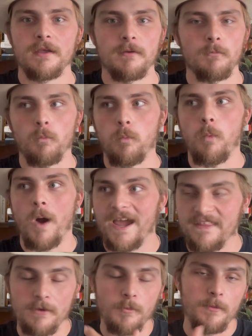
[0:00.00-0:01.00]

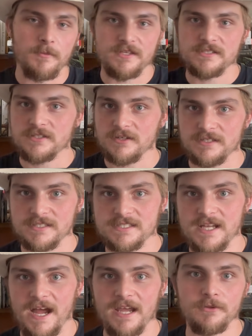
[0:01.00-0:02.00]
why they went with a certain
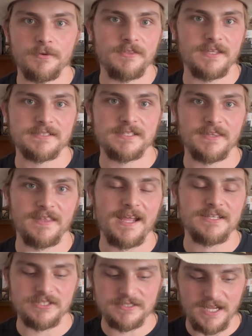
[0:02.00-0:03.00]
style or things like that,
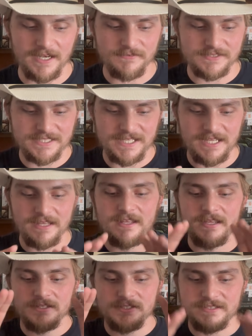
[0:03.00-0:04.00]
and just kind of seeing
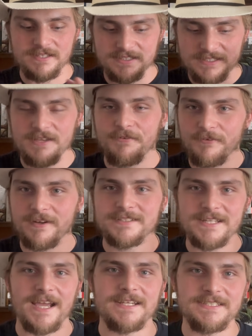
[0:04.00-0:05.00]
just the
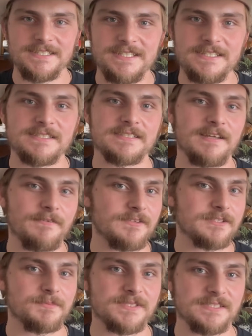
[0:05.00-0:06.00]
different ideas of a
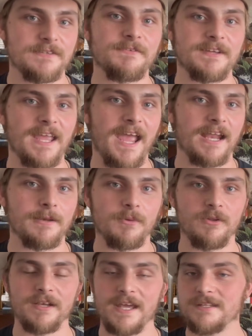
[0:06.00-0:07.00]
specific
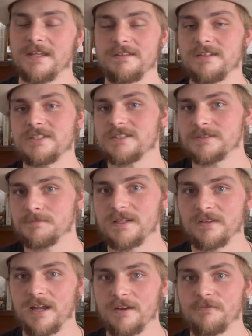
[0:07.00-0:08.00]
animal. And it's just been
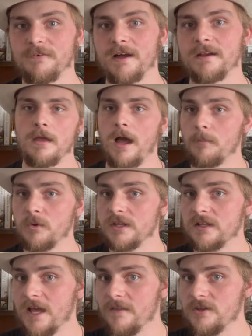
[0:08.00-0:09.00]
a lot of fun. I'm really
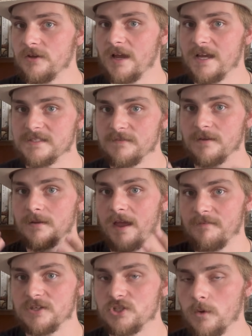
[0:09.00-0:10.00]
glad that you guys
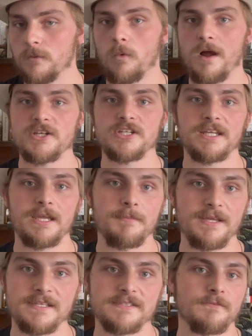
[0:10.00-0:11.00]
have enjoyed watching it
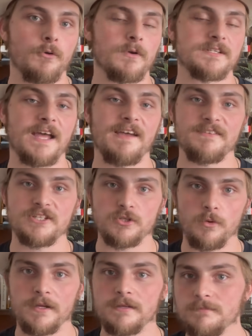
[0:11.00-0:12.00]
because, of course, I've
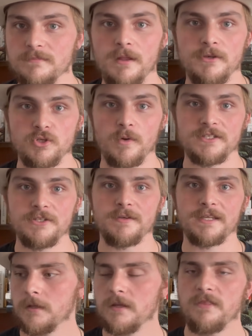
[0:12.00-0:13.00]
enjoyed
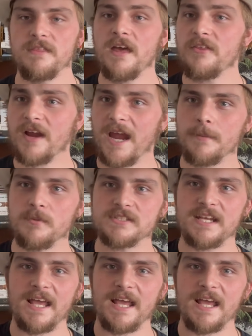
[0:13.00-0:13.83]
doing it. The other animals that I